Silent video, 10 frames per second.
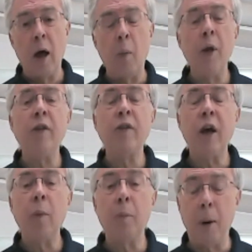And we need to
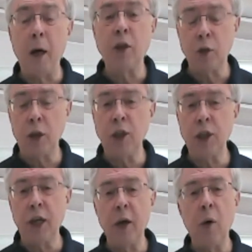help by
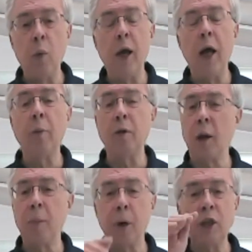stretching it. We help. It's
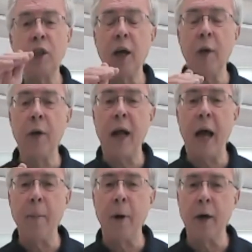like pressing down on a
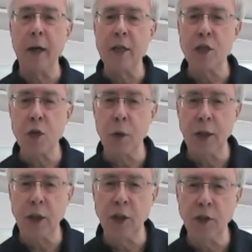hammock and it
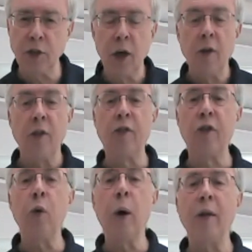stretches. The
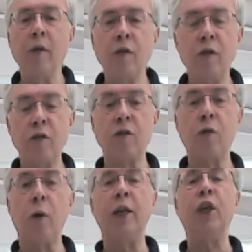two ends
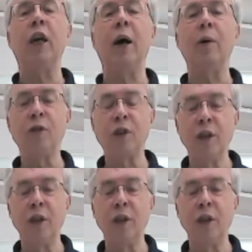stretch out,